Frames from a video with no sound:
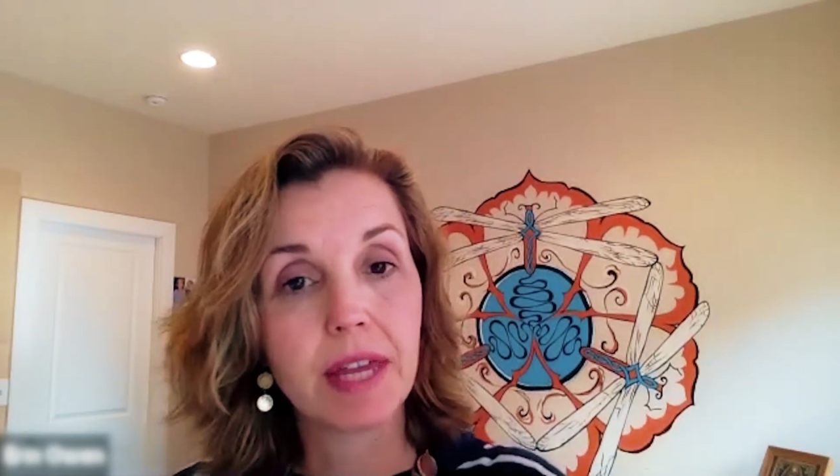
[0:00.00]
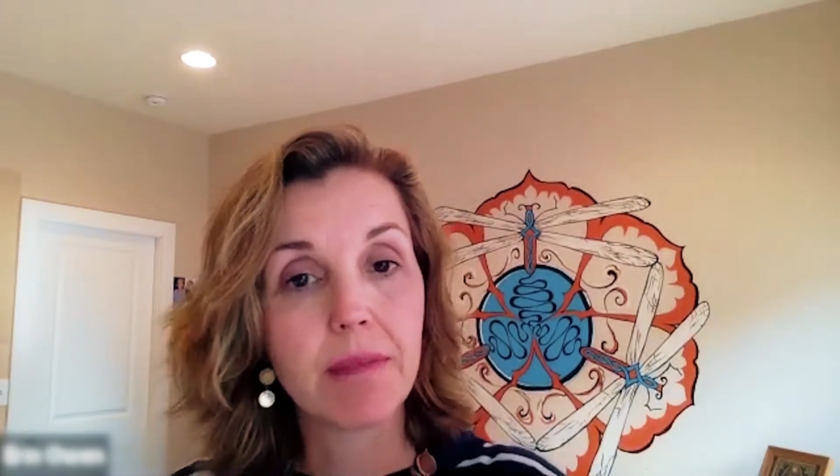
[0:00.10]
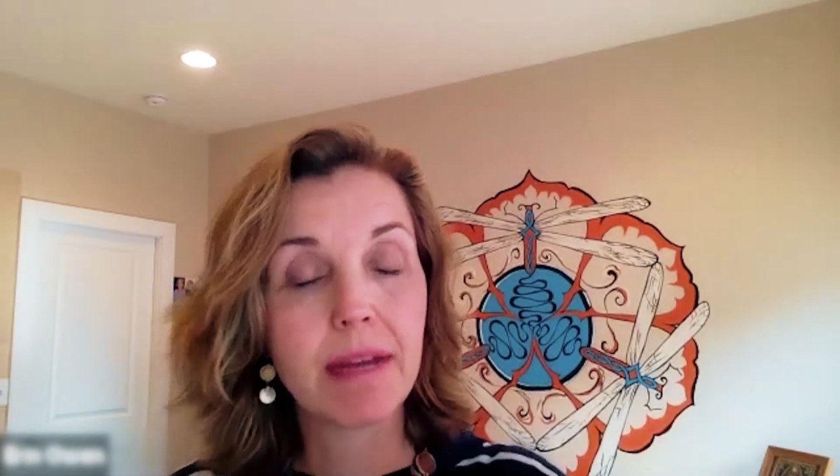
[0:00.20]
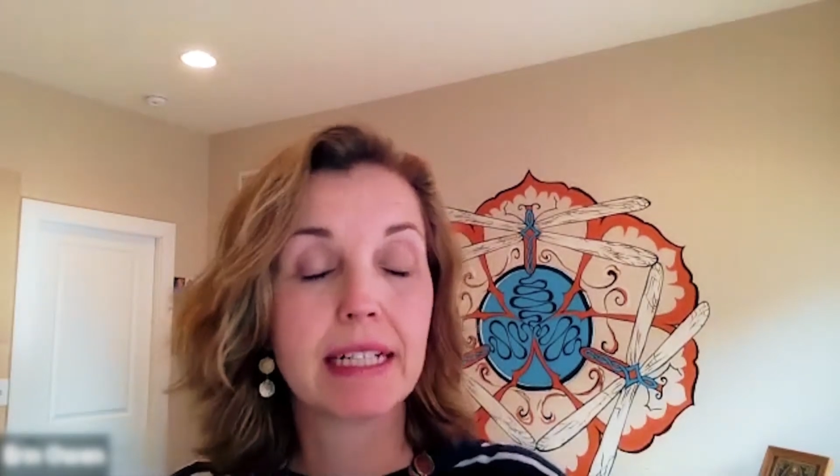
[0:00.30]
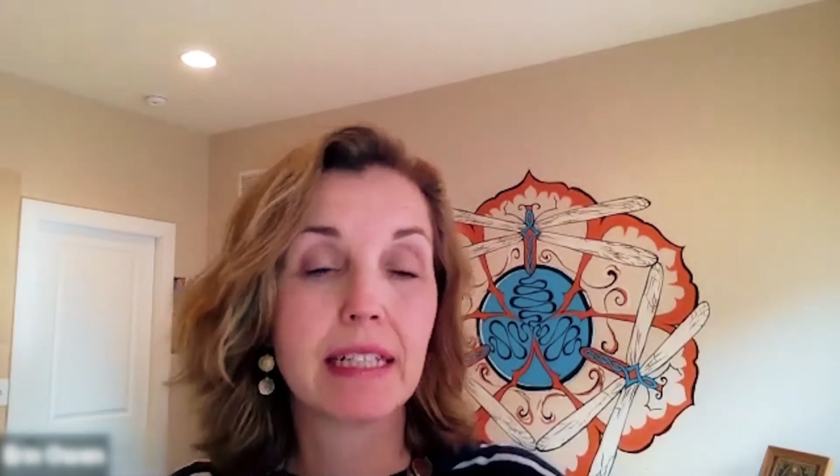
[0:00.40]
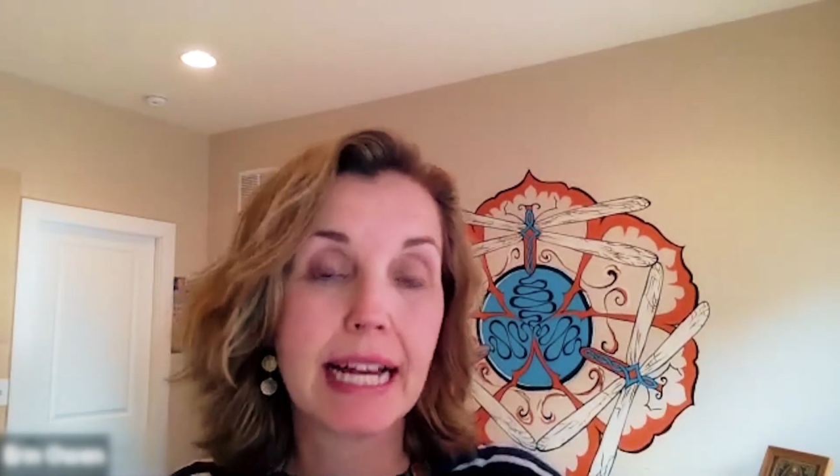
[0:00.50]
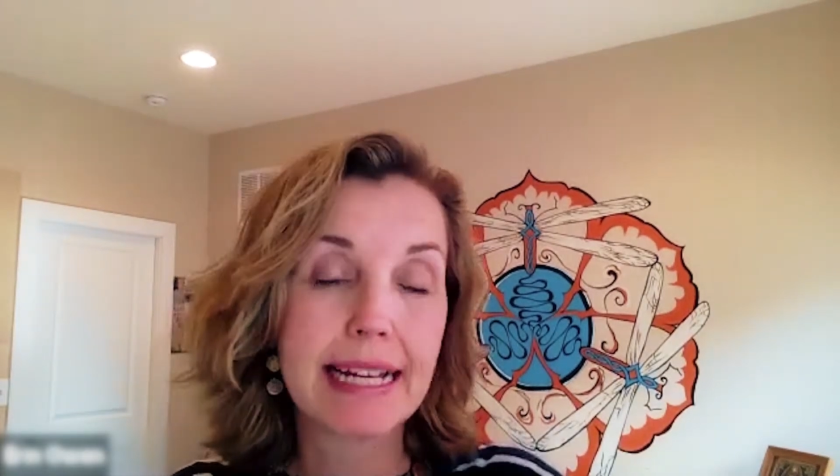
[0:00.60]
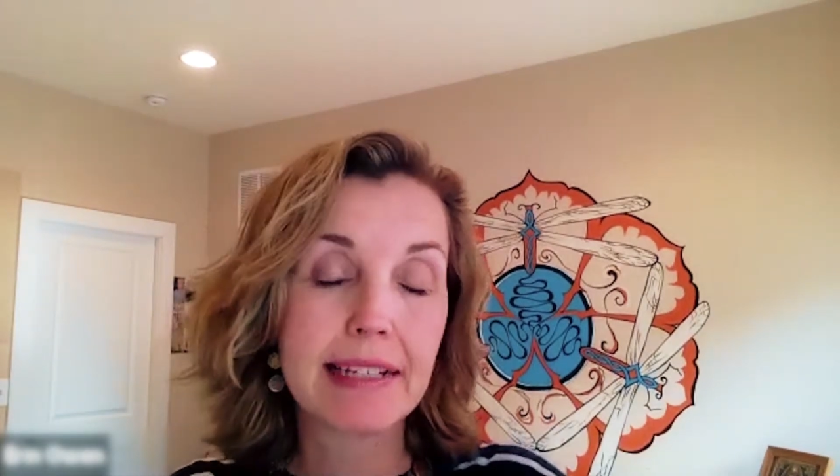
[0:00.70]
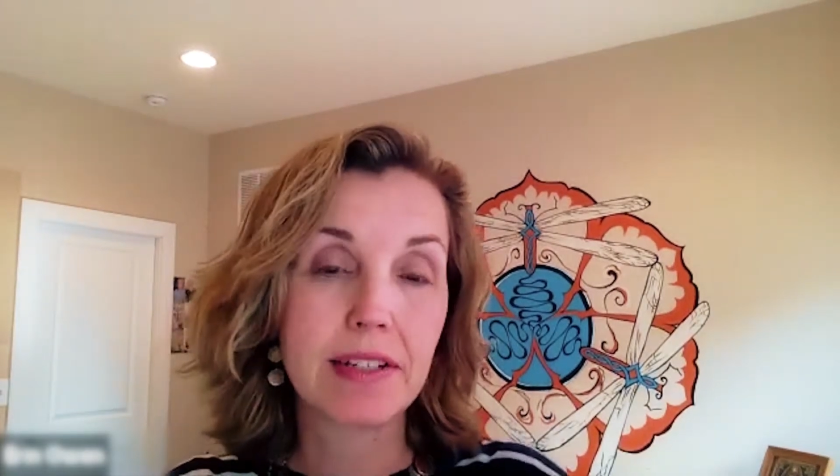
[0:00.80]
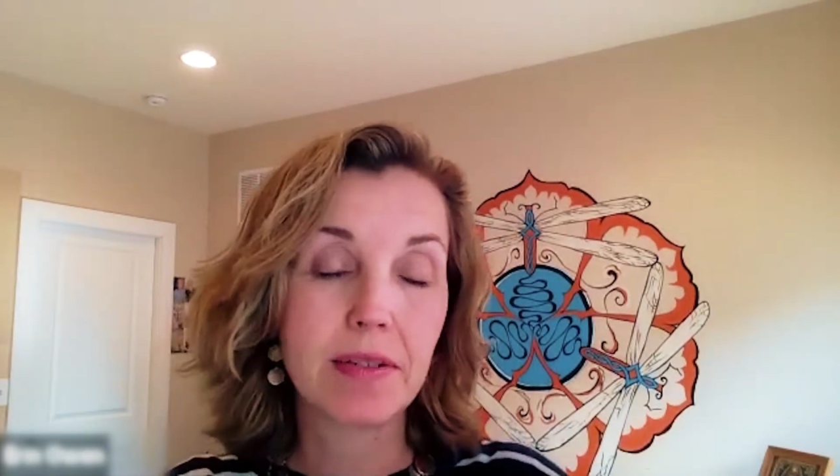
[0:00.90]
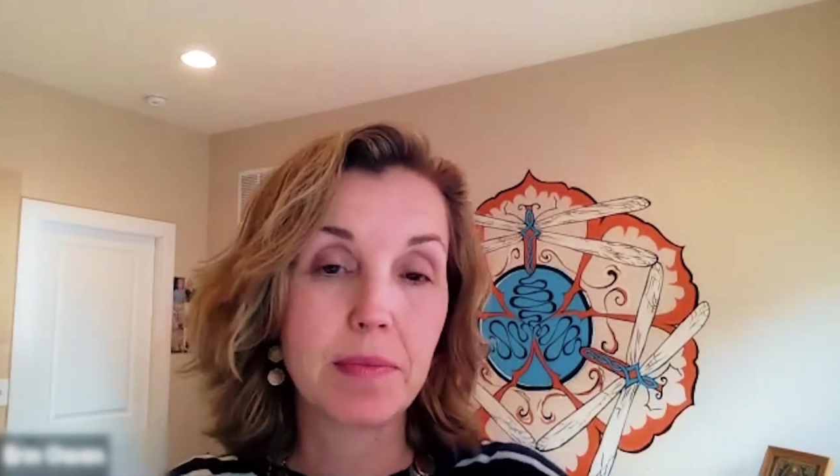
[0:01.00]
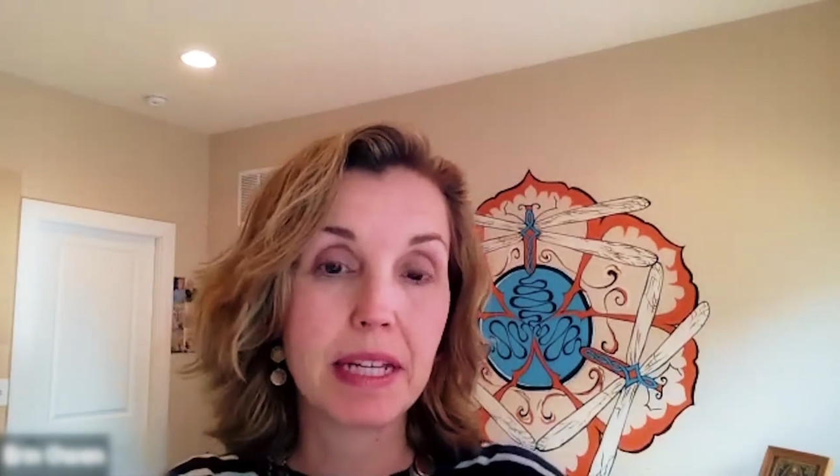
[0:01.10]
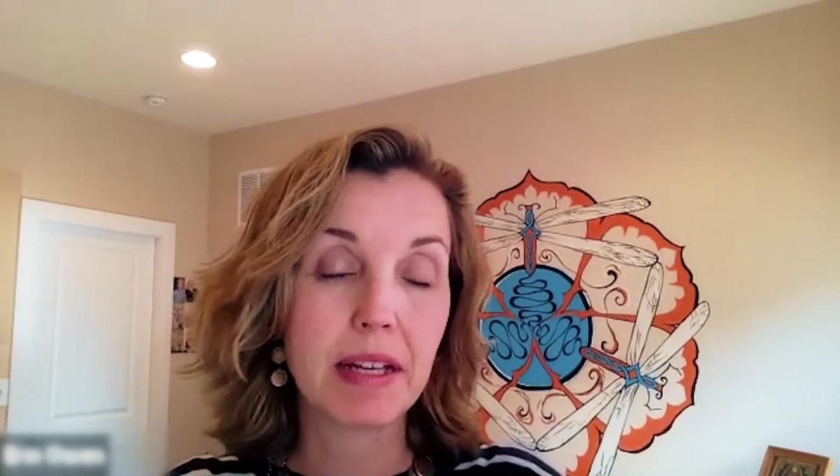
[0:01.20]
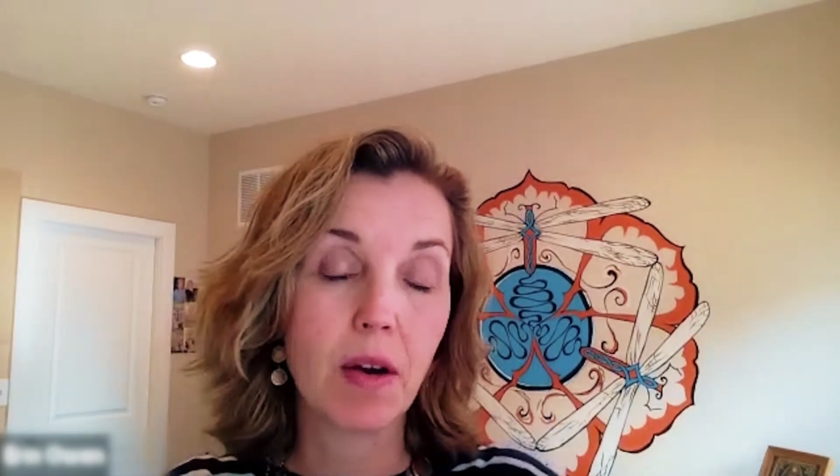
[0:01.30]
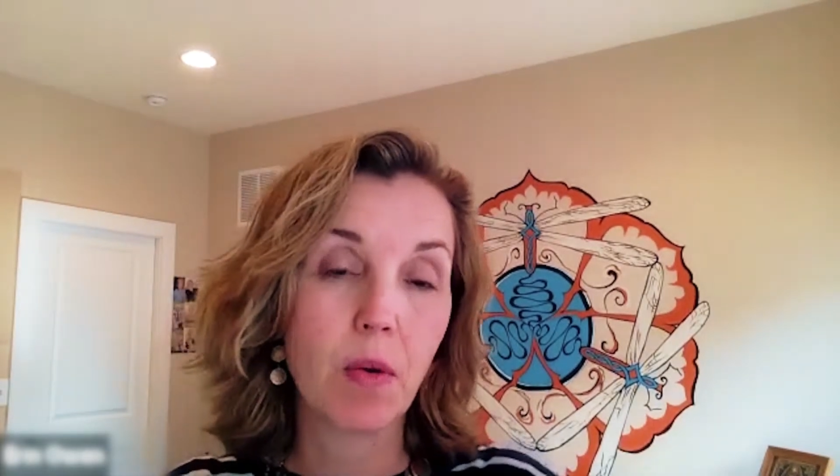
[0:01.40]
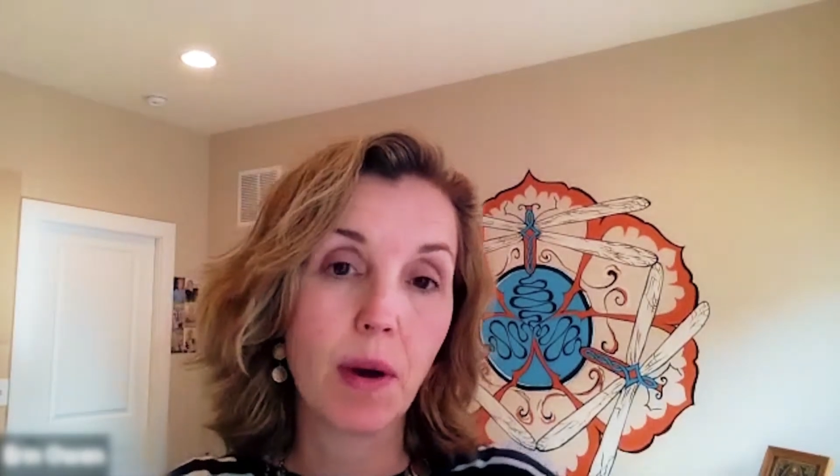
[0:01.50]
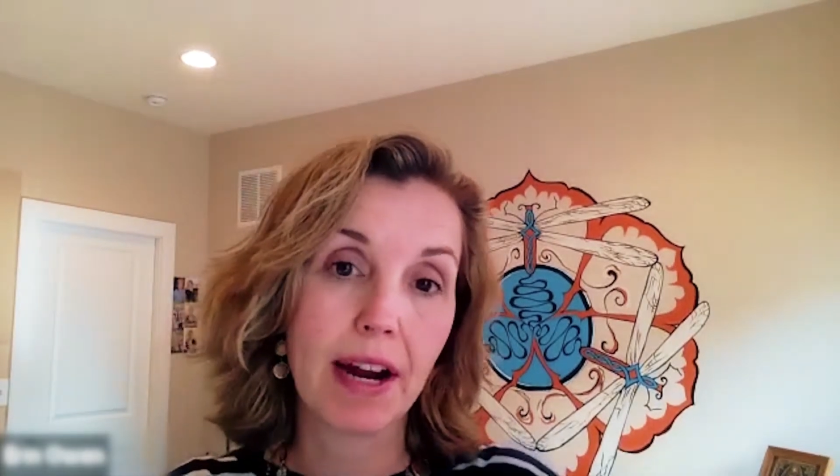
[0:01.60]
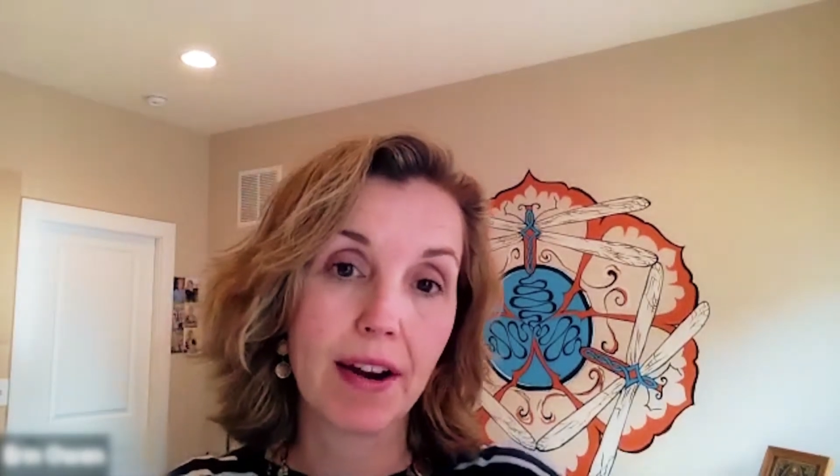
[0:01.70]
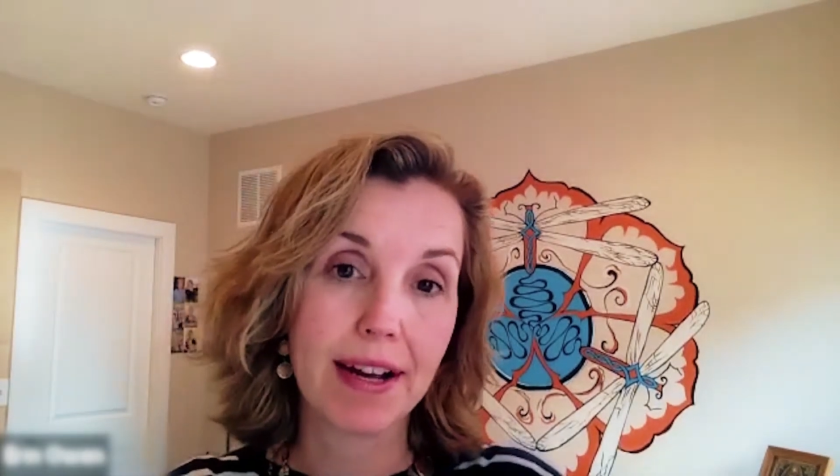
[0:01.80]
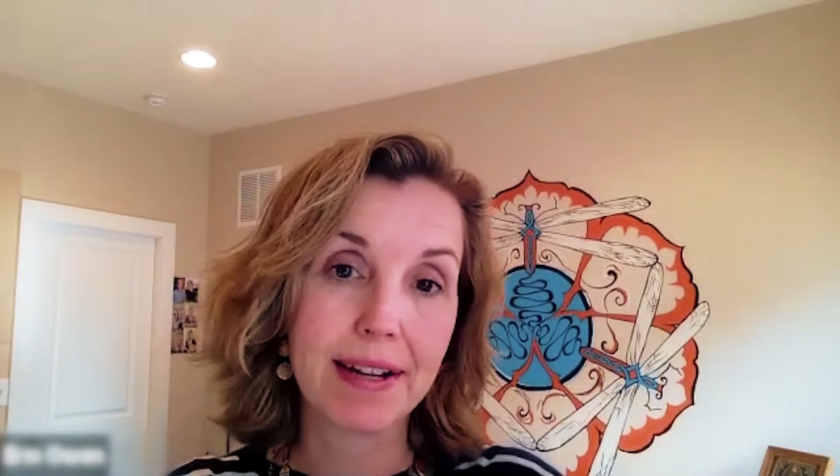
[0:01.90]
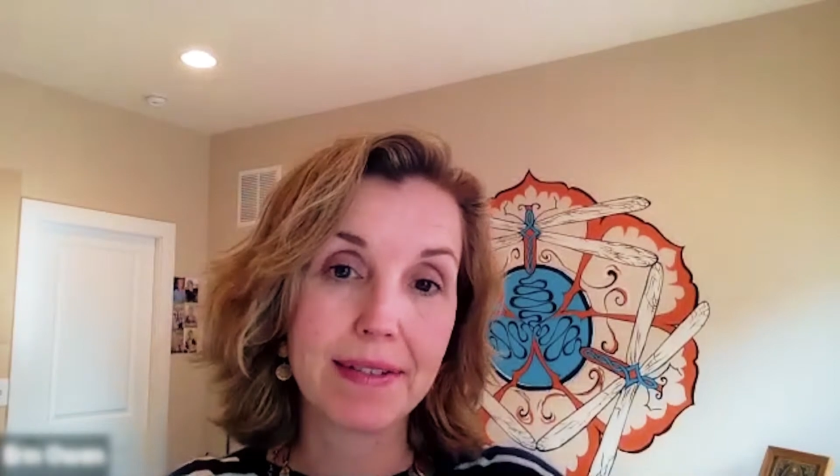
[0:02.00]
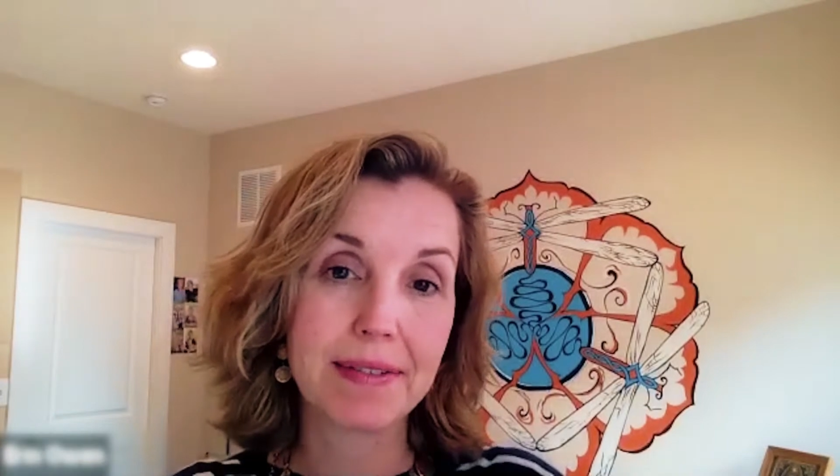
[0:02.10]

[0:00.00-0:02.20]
that my clients should be aware of?